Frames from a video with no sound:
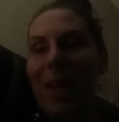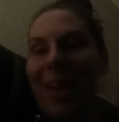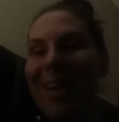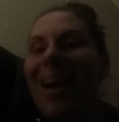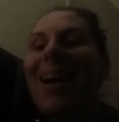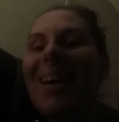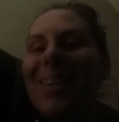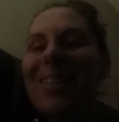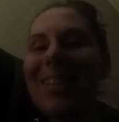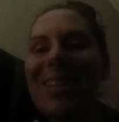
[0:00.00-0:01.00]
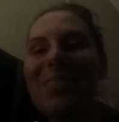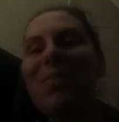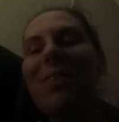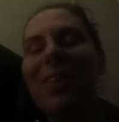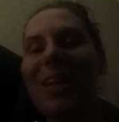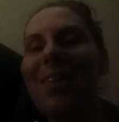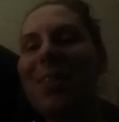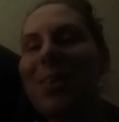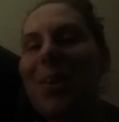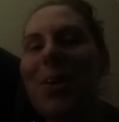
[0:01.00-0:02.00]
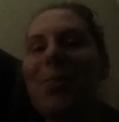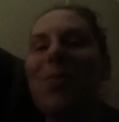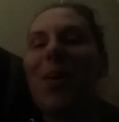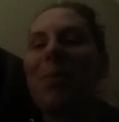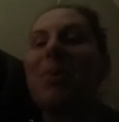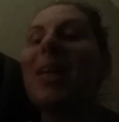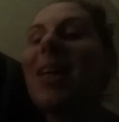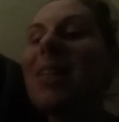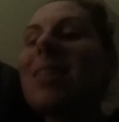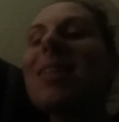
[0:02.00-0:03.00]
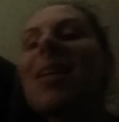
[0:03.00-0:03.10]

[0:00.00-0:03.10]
Hey guys, it's Vivian, the Dark Pharmakis.